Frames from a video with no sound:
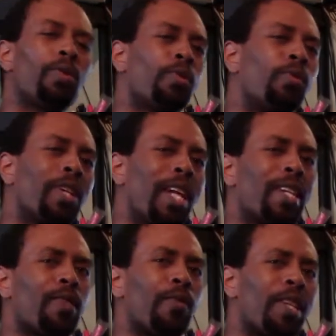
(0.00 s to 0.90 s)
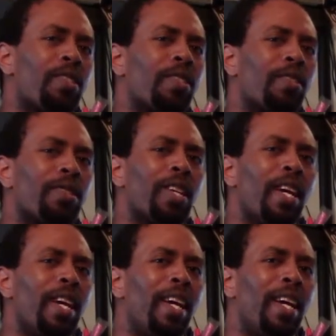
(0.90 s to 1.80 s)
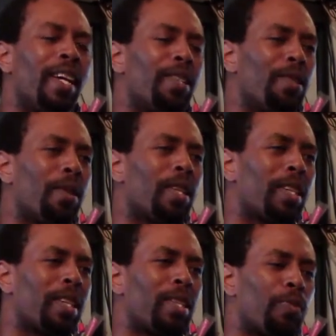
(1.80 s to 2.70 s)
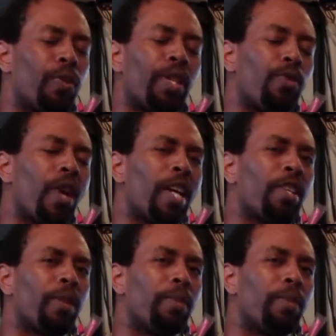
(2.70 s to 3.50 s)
school classic wrestlers, and so I think it's pretty tragic.